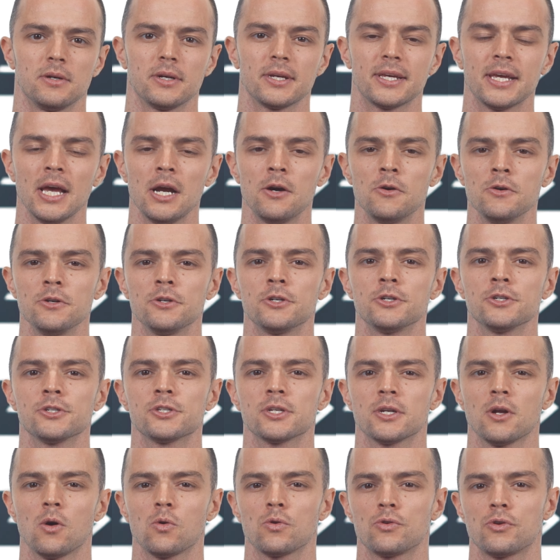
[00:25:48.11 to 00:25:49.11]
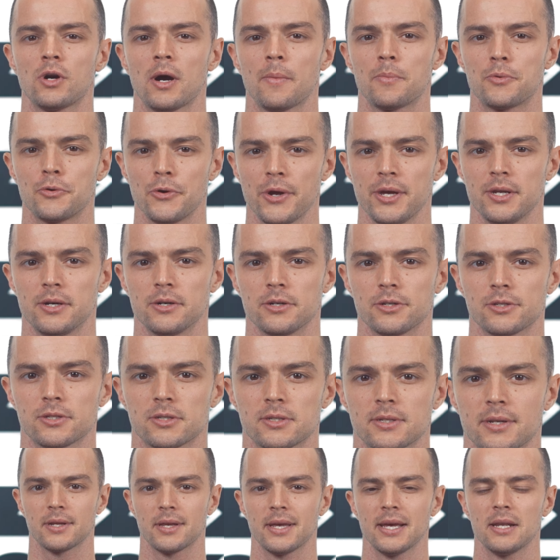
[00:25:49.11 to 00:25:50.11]
carriers and
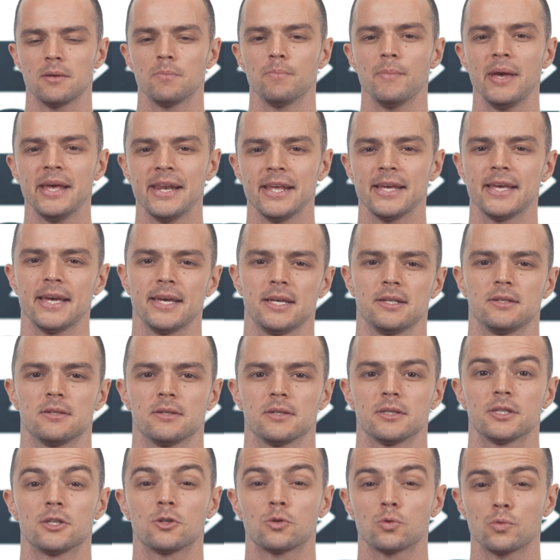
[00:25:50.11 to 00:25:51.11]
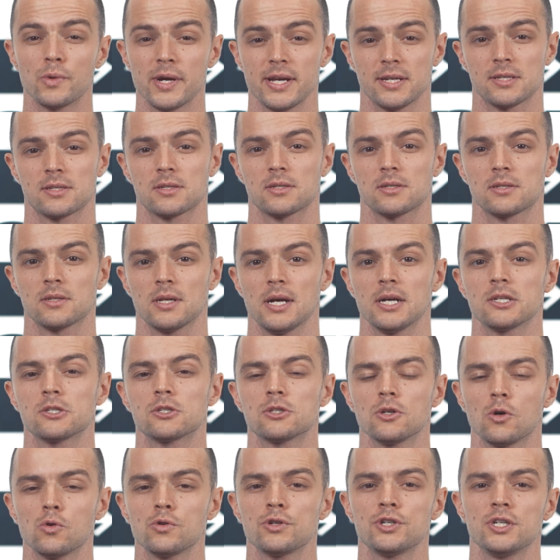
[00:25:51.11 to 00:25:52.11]
owner-operators can mitigate the risks
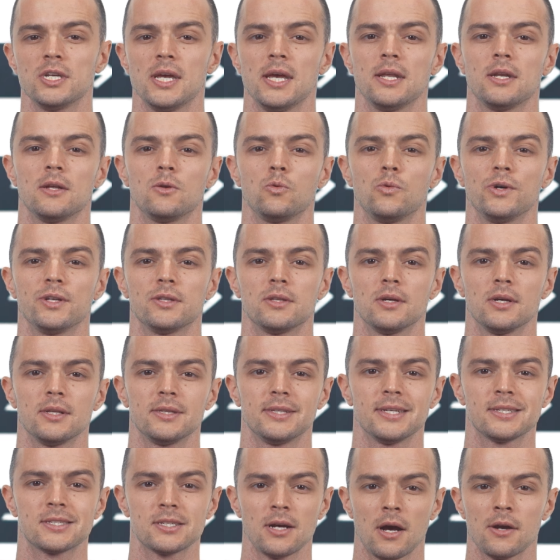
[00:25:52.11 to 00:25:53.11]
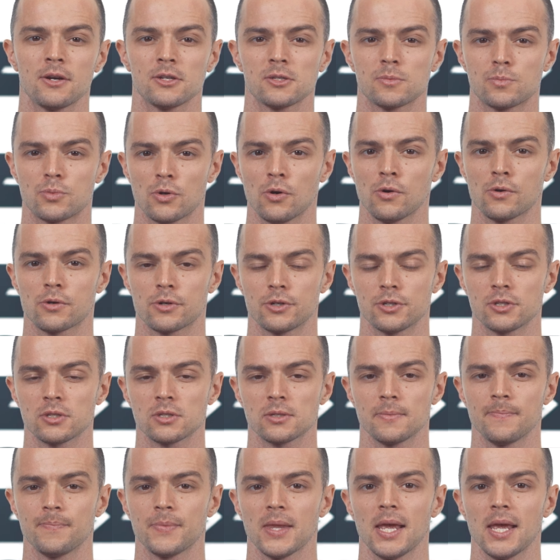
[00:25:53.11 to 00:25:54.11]
associated with dishonest brokers